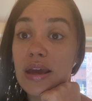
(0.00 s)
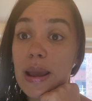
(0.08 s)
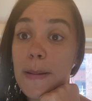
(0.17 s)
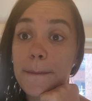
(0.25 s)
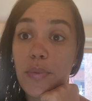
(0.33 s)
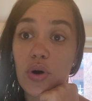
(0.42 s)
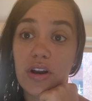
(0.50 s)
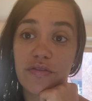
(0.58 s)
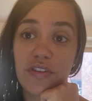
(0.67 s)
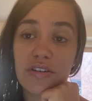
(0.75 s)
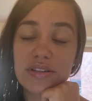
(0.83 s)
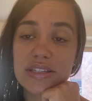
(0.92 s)
important,
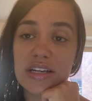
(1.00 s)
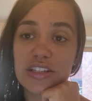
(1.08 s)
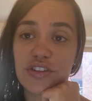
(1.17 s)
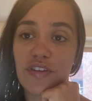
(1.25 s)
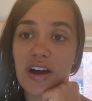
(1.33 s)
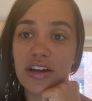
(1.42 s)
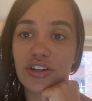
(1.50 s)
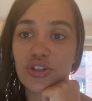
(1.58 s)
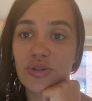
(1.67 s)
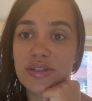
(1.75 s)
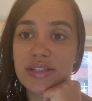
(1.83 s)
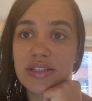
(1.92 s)
very satisfying
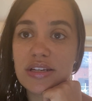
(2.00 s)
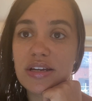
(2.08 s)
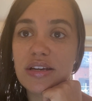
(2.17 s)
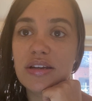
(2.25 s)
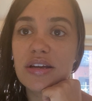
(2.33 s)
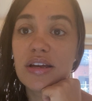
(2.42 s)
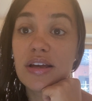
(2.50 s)
to see